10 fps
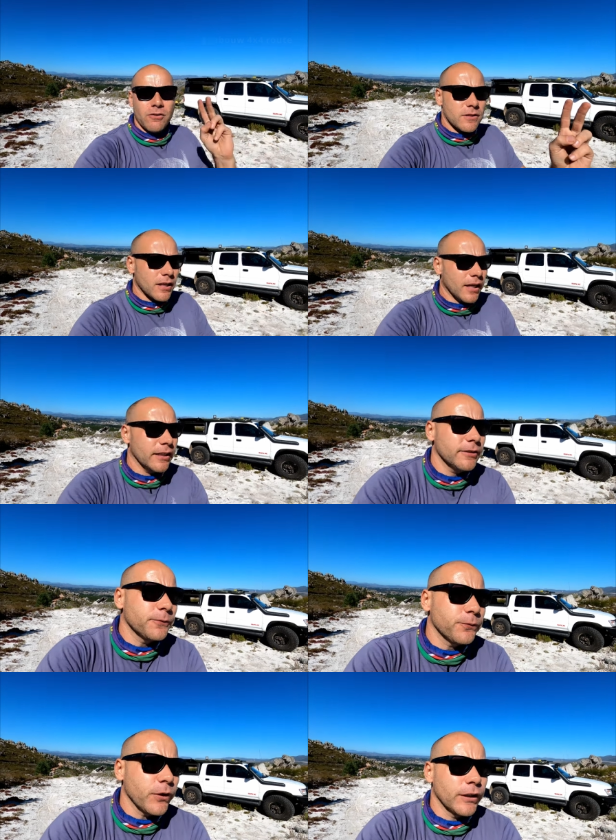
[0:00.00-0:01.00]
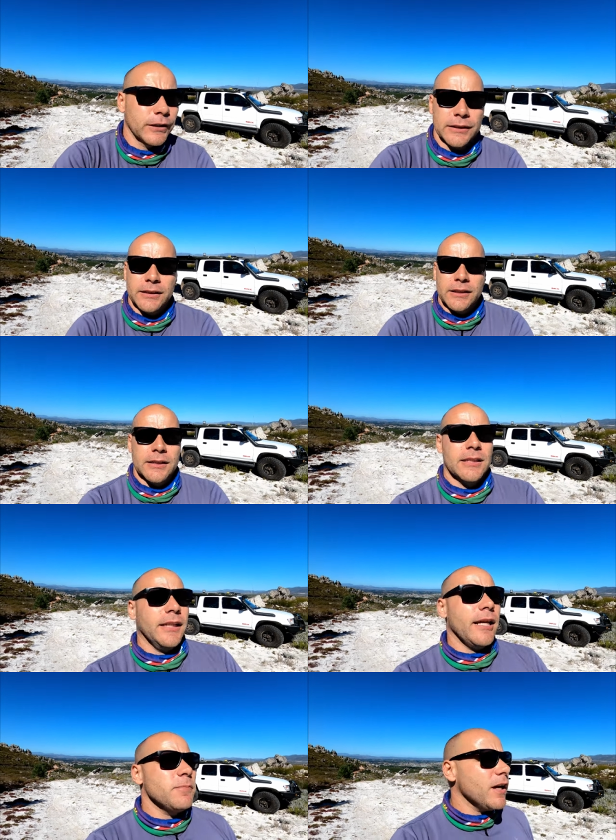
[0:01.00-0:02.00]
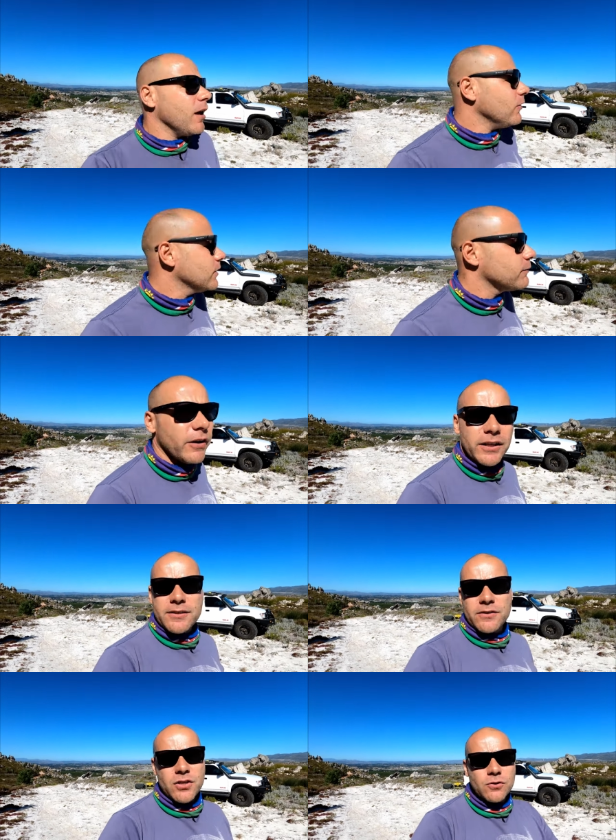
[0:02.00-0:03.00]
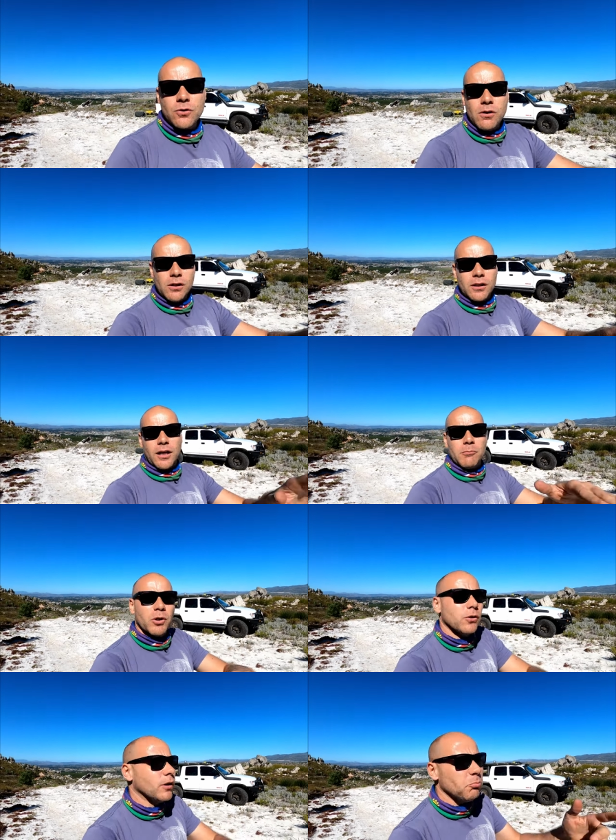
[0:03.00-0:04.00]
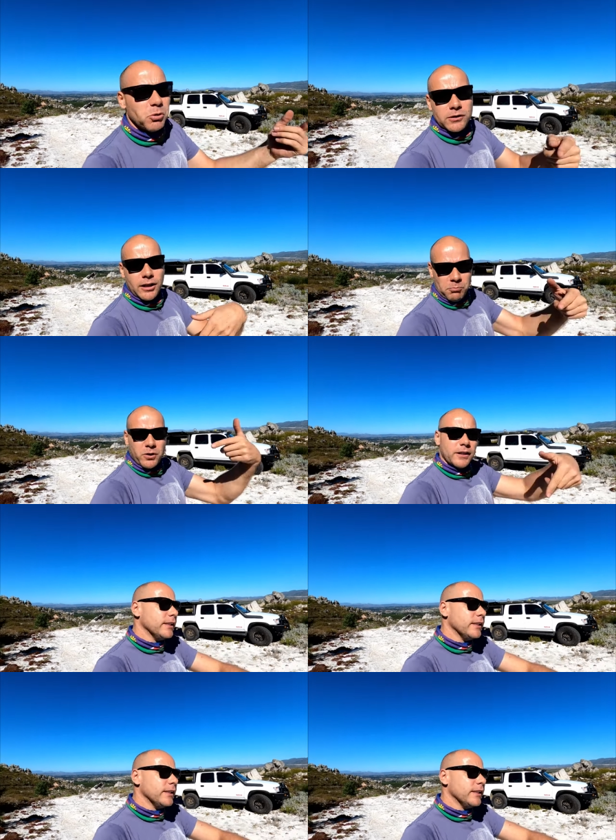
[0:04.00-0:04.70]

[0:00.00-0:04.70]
outside of Cape Town. Very easy, just Google Grabouw. I'll put, I'll put a